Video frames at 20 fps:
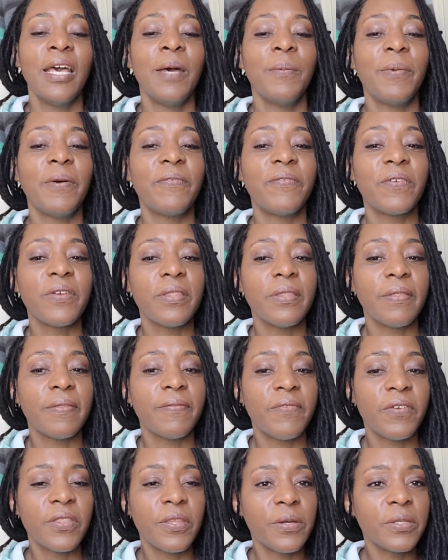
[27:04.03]
But
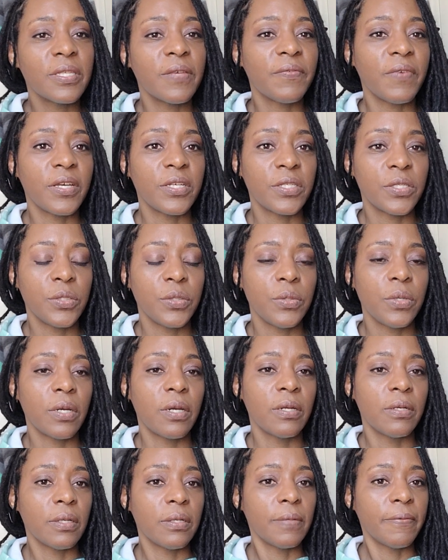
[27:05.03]
for those of us who
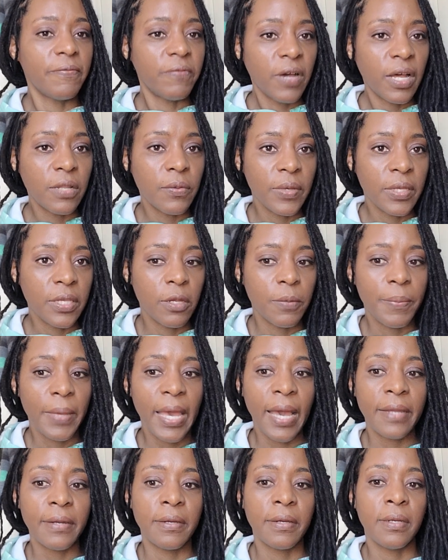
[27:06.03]
are following your
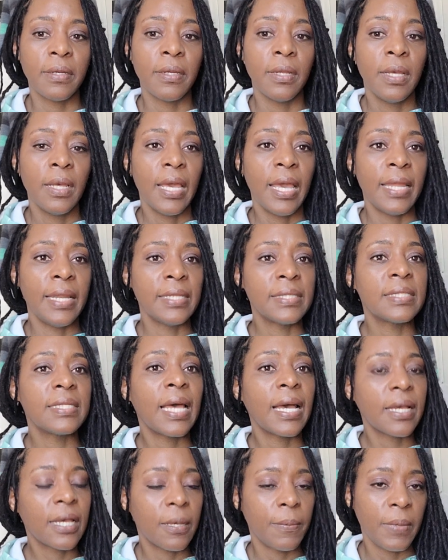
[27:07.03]
pattern and it's
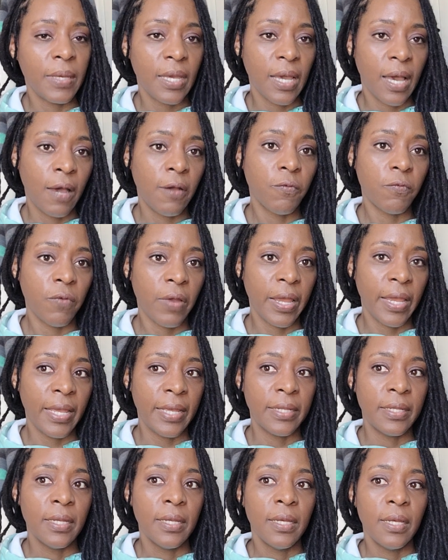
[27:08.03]
not coming out right,
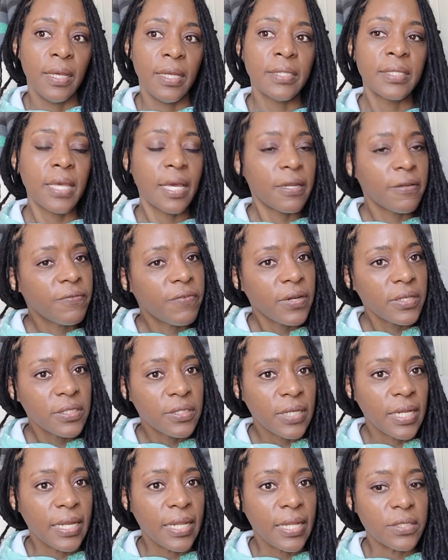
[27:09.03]
it's kind of
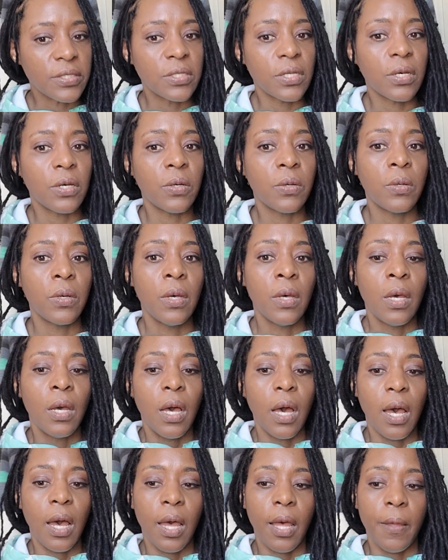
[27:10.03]
frustrating. So
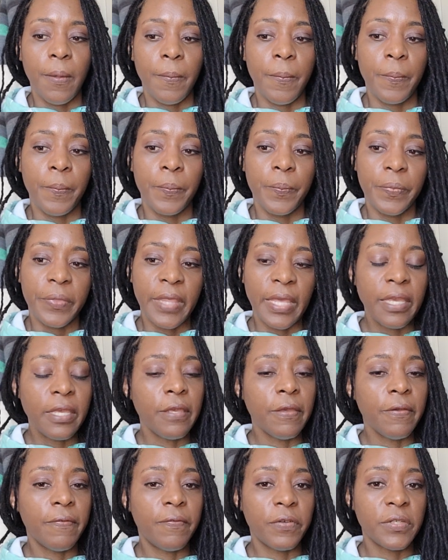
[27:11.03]
thank
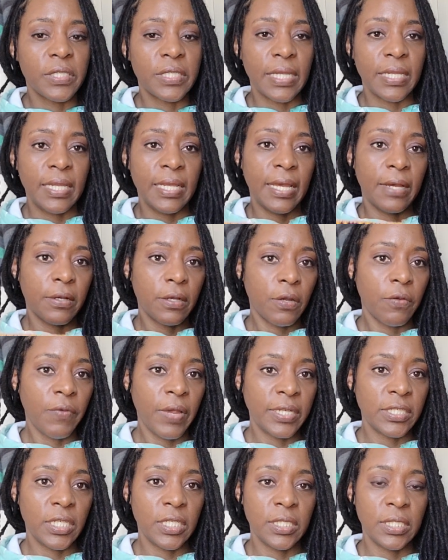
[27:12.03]
you for sending out
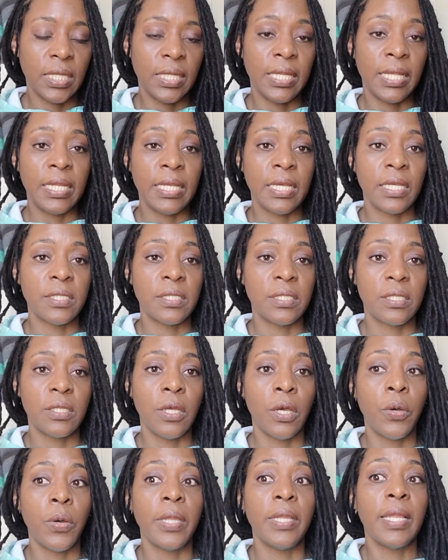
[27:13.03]
corrections and letting us
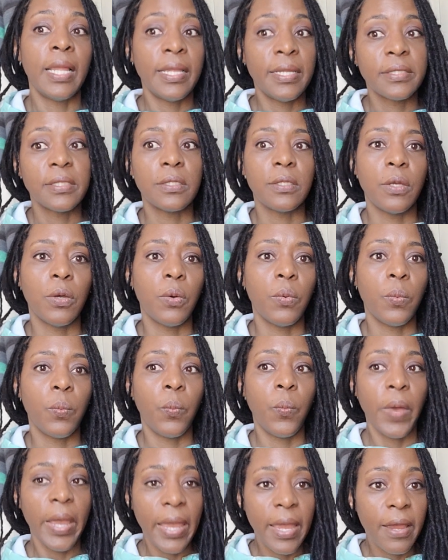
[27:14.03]
know, and let us know
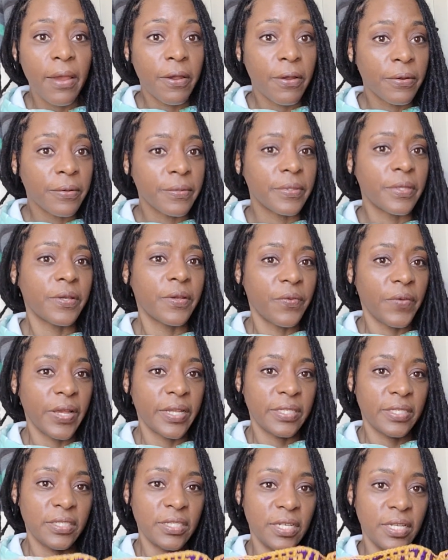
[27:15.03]
where the
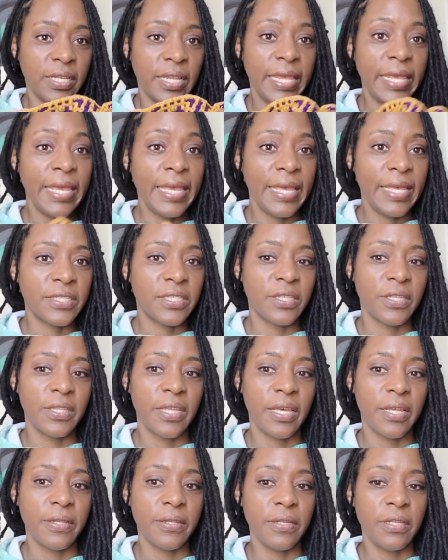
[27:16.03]
correction is, so
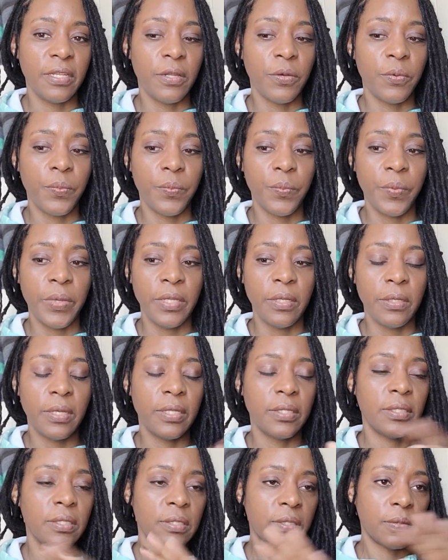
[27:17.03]
that we
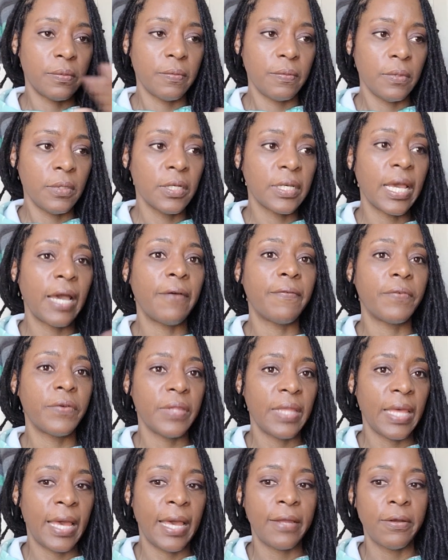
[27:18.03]
can just look out for
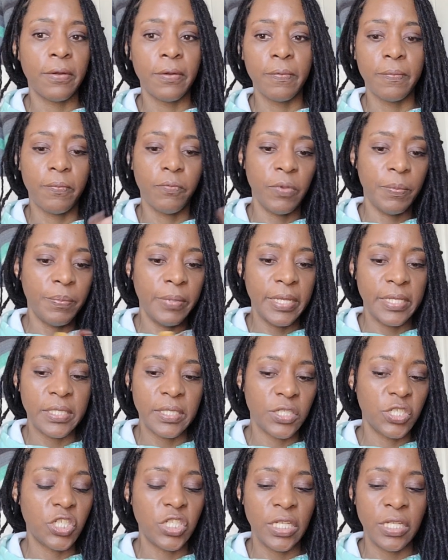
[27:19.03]
that, or replace
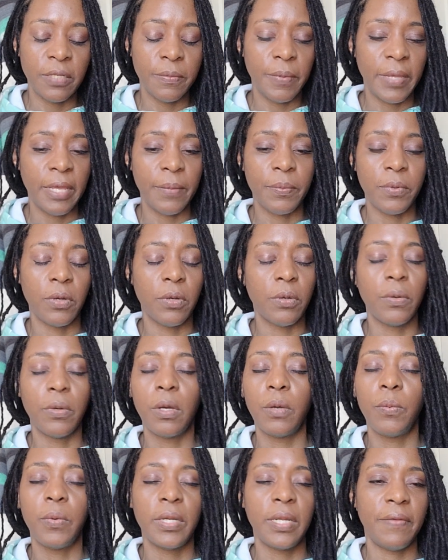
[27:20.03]
the sheet of paper,
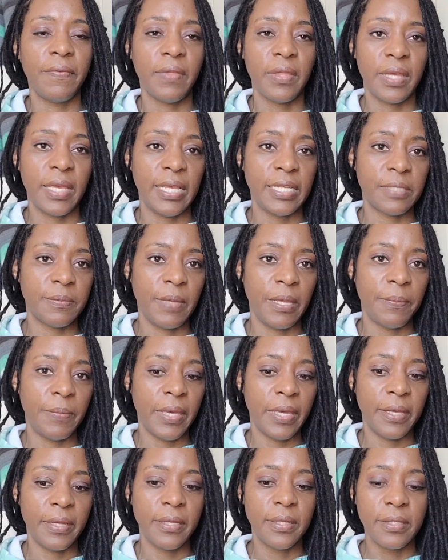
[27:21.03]
or whatever the case may
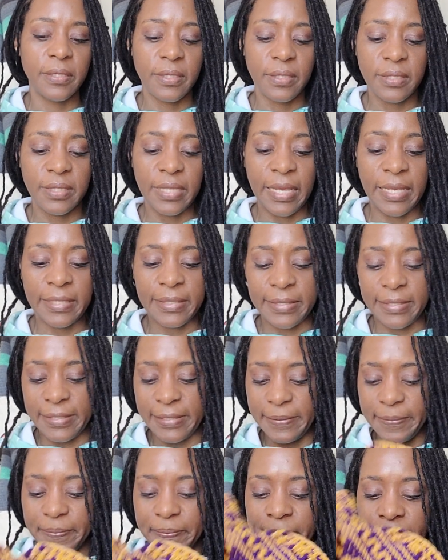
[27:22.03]
be. Thanks.
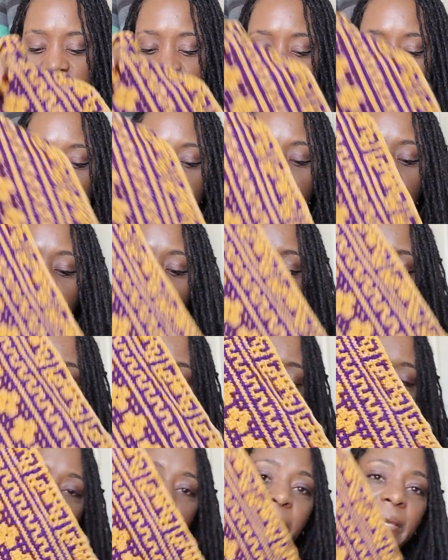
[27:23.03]

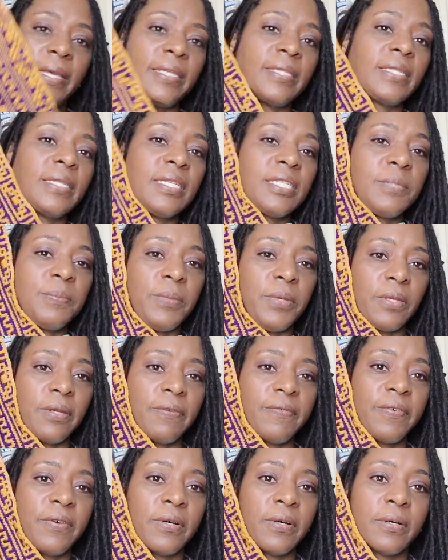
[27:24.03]
All right, but isn't this
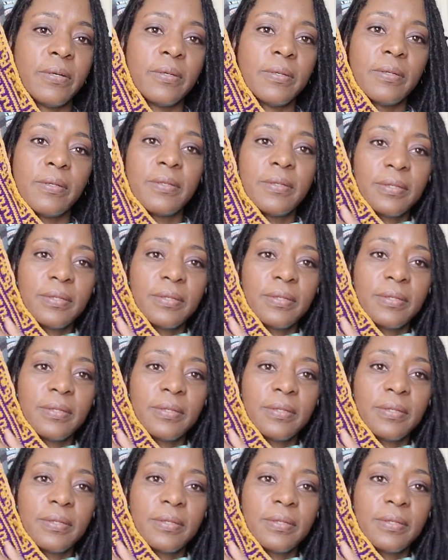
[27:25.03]
beautiful?